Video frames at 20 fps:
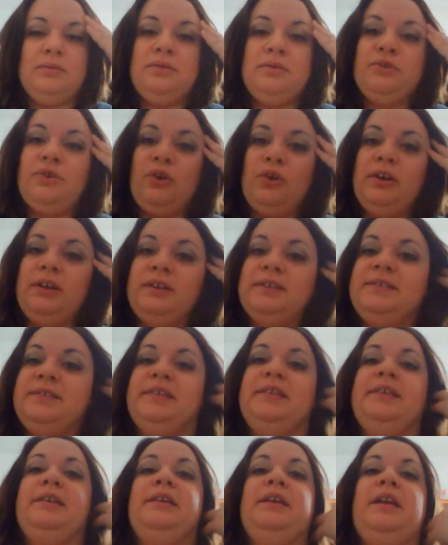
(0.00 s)
starting
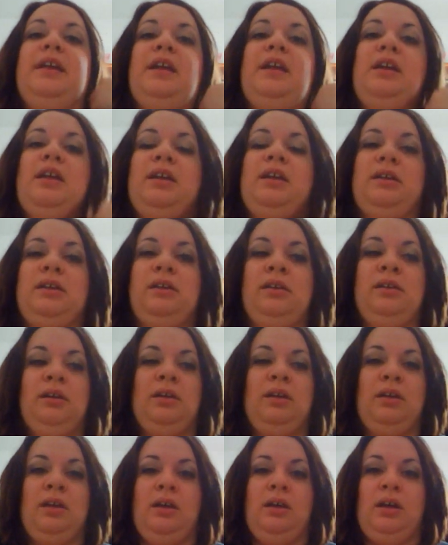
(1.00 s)
seeing a
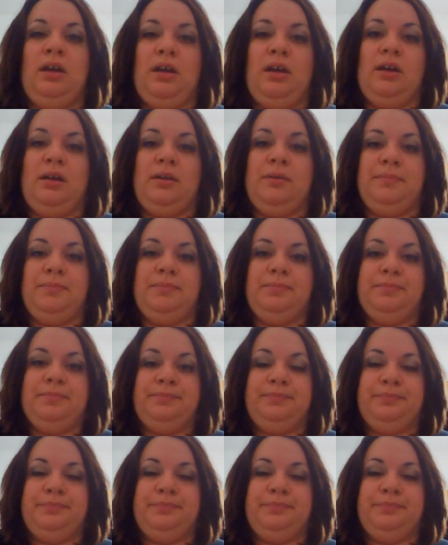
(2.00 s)
um,